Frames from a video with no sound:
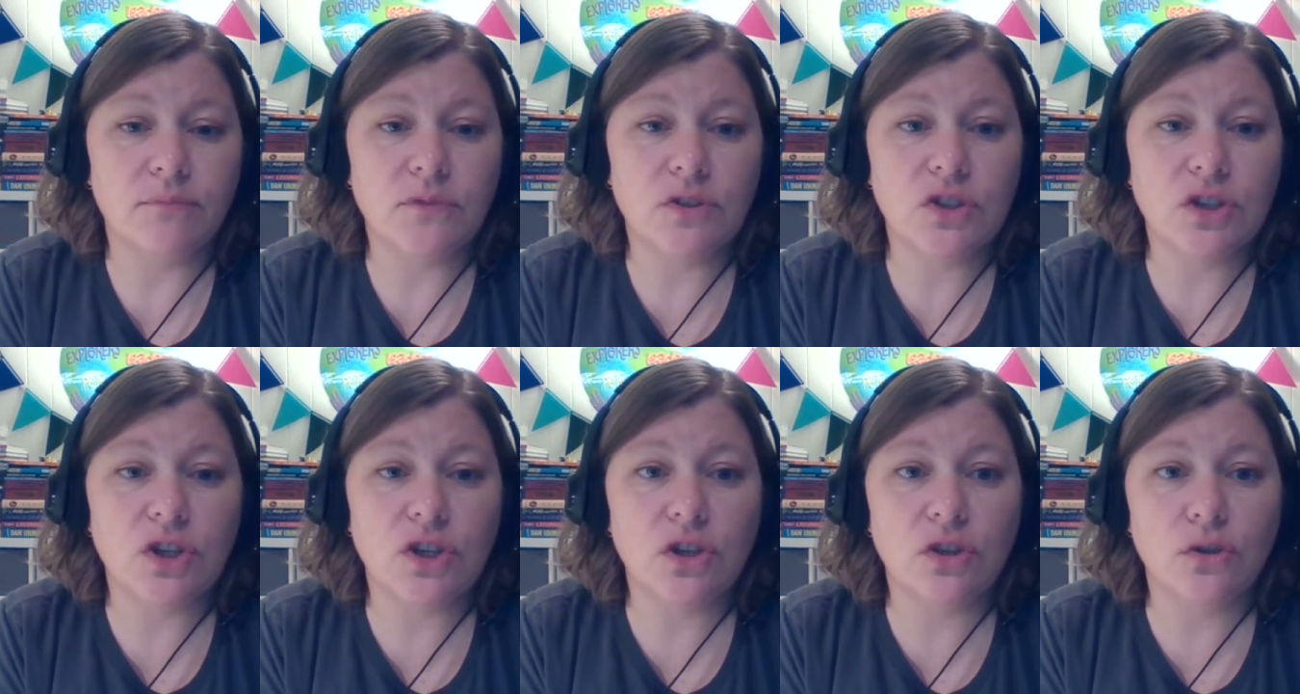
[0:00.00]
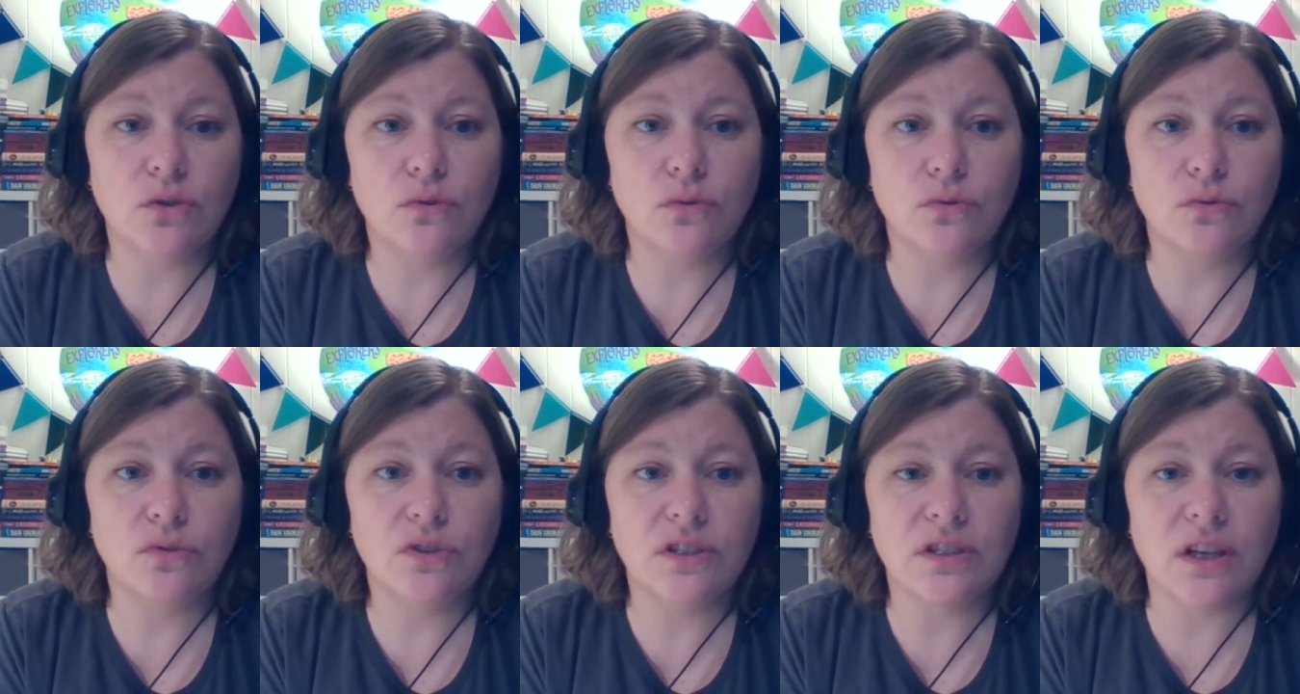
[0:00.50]
to
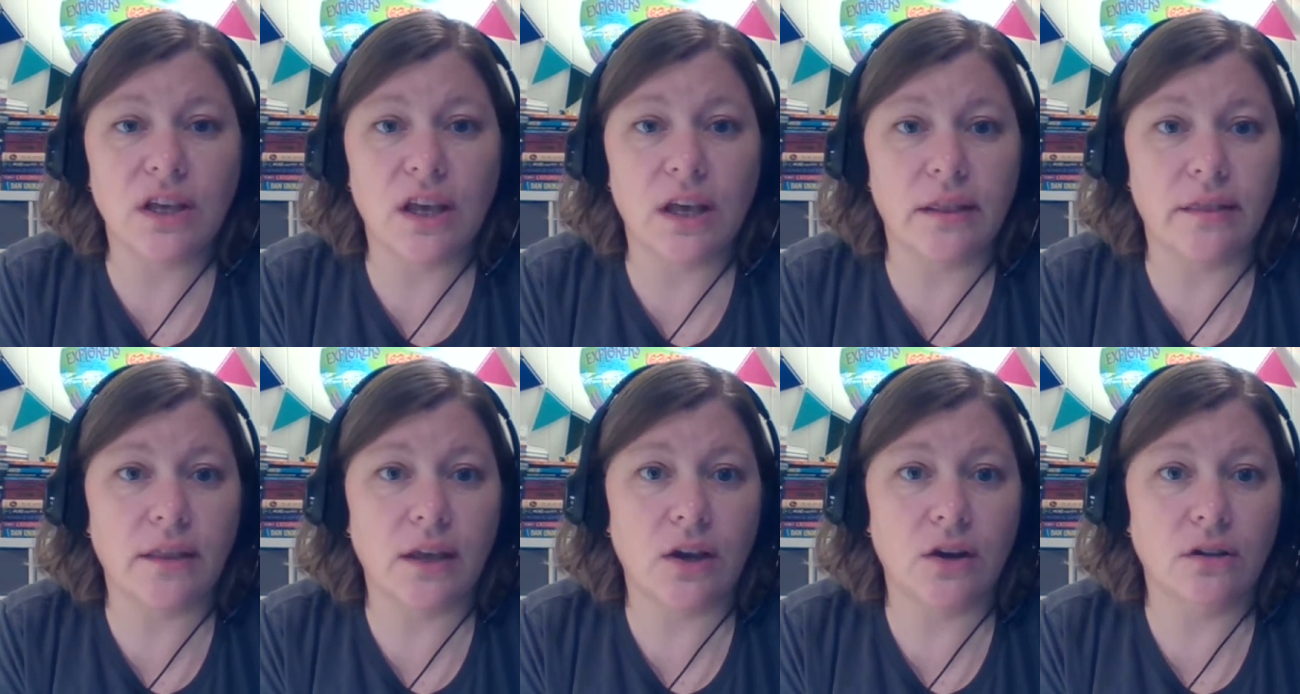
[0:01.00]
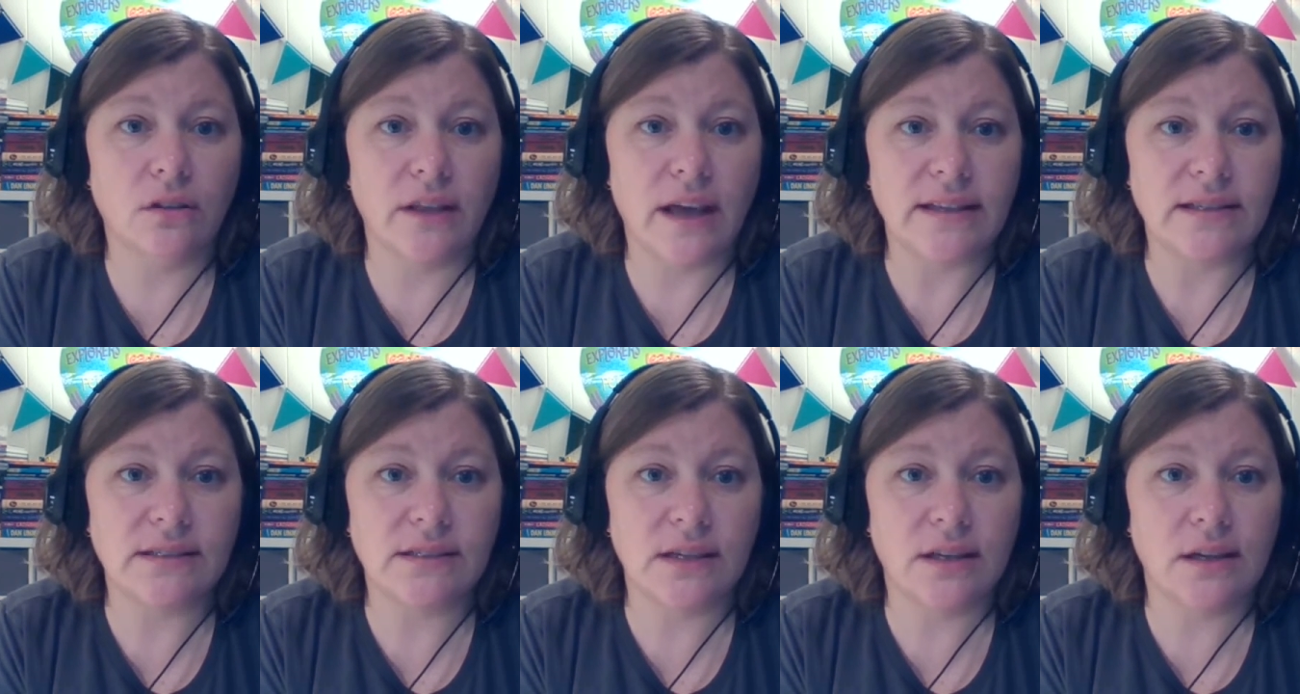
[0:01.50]
use in their
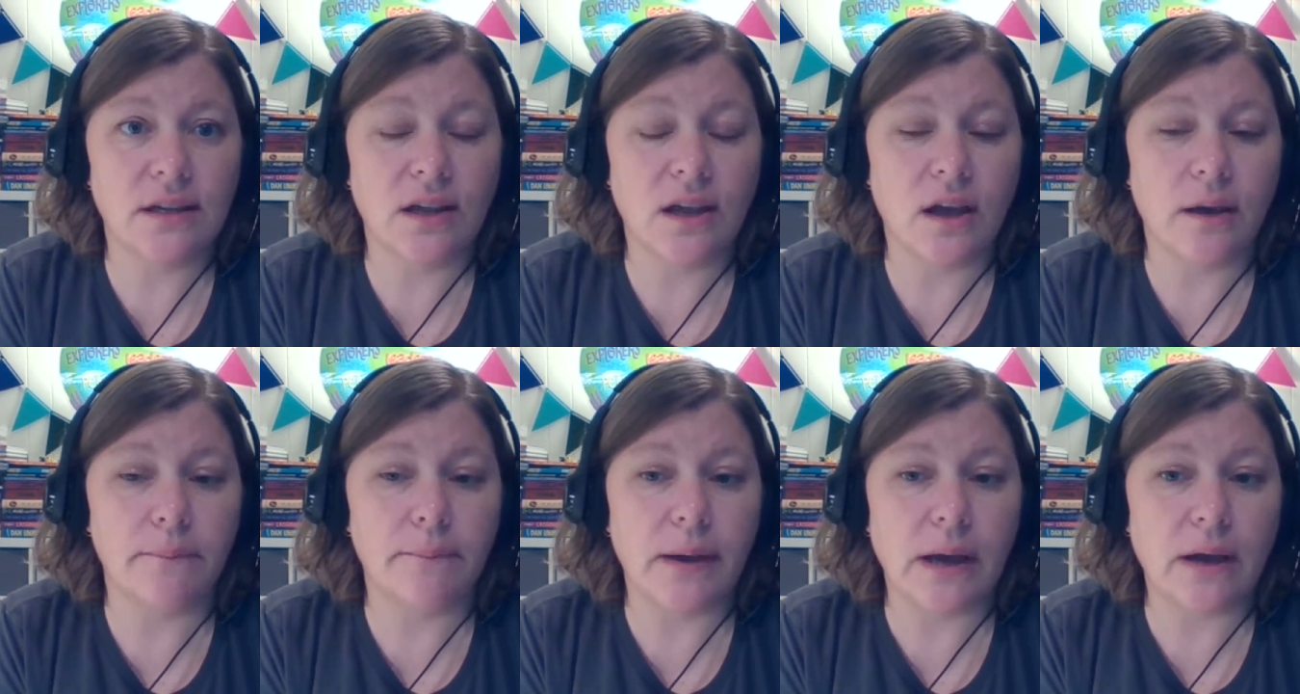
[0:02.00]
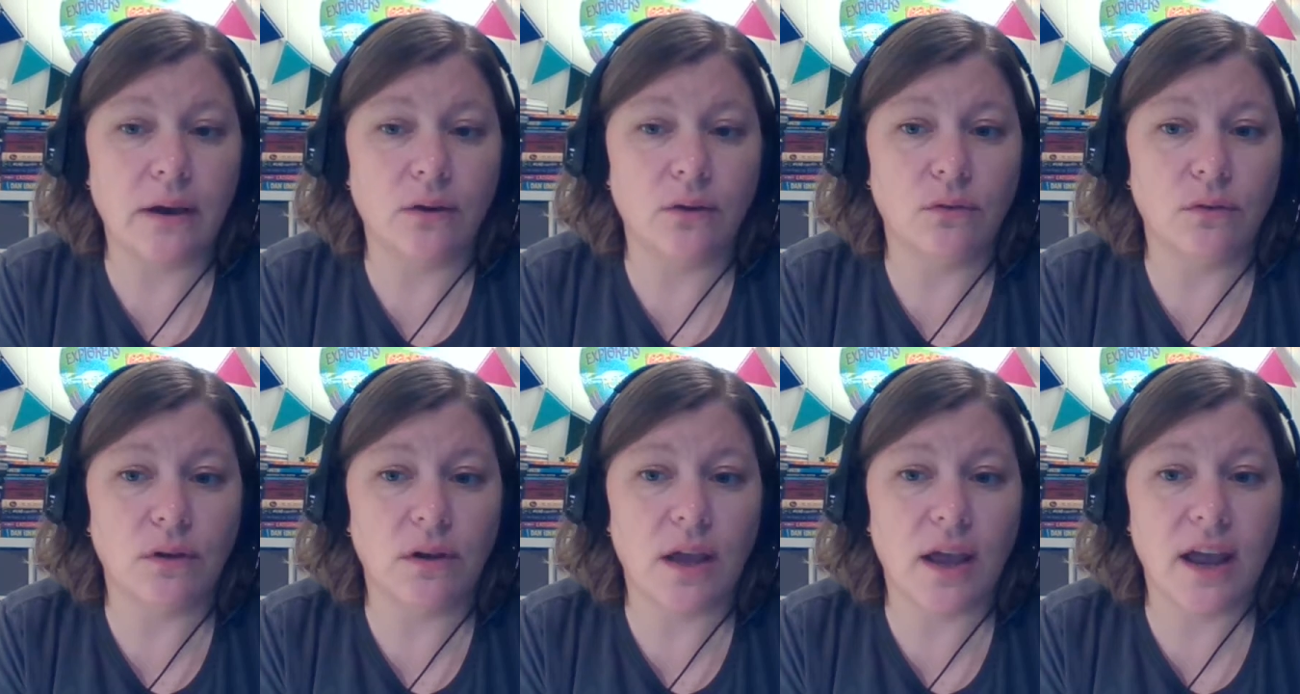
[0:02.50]
lesson
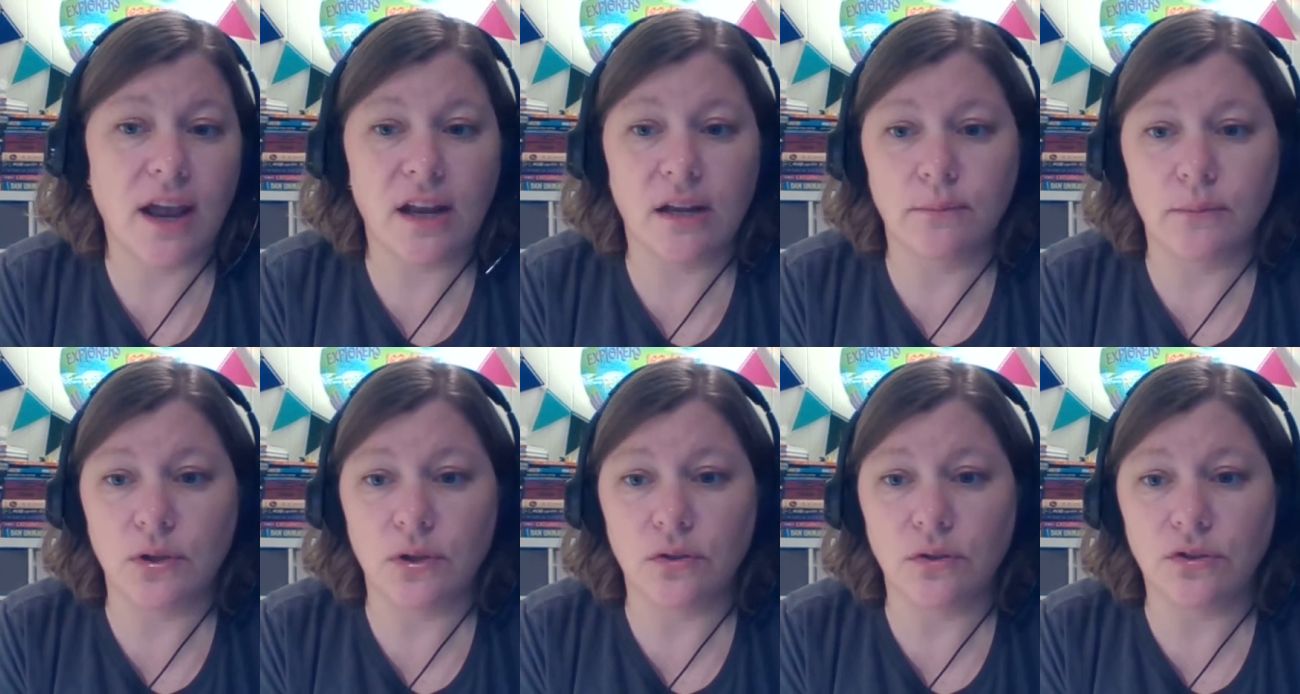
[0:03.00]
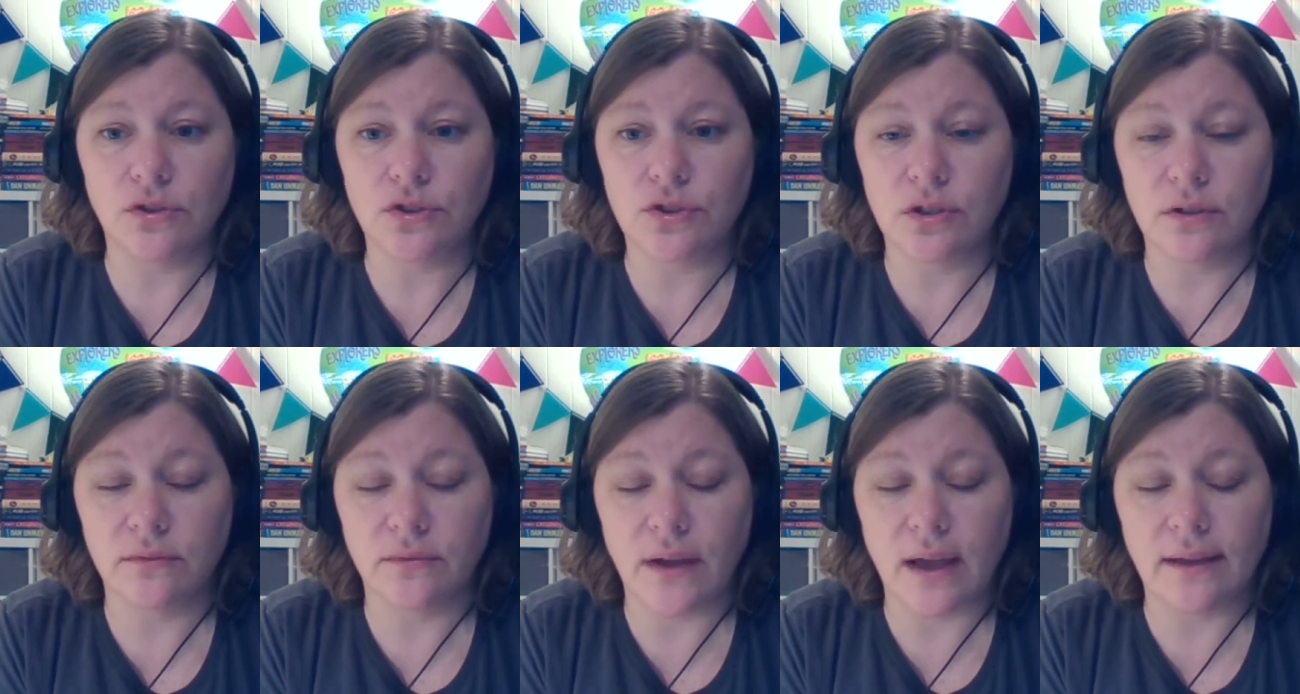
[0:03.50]
about animal
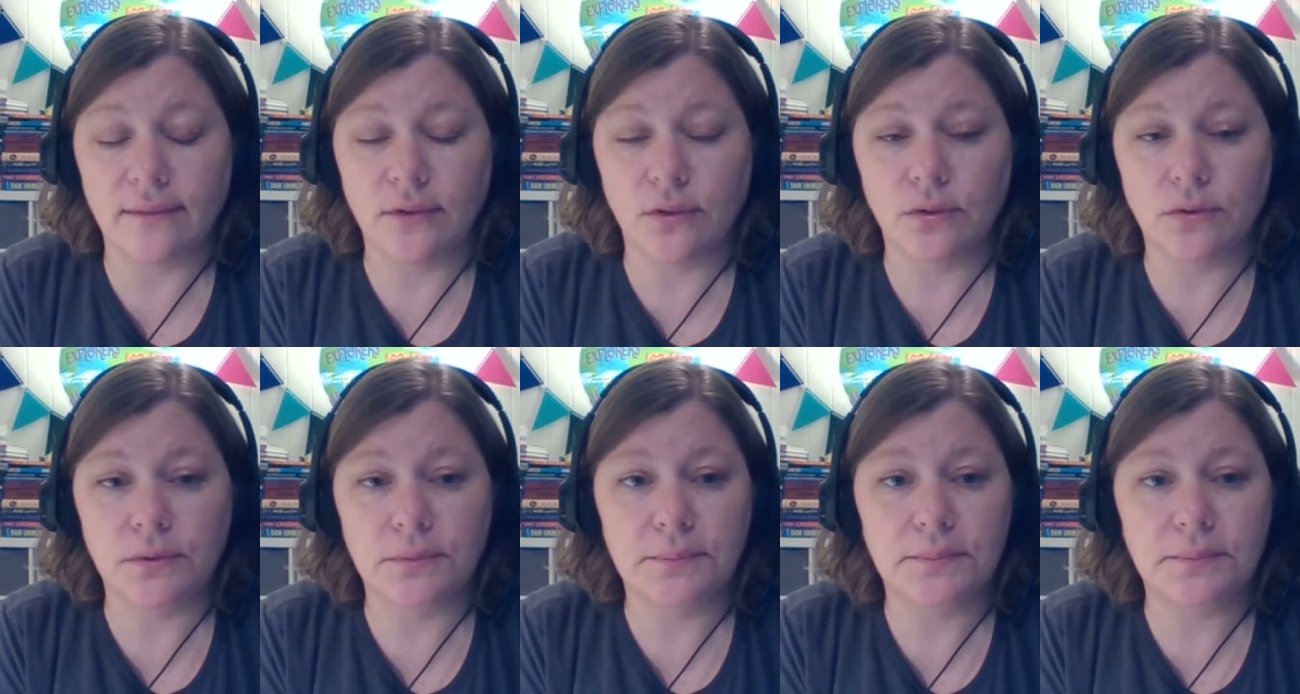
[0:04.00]
survival.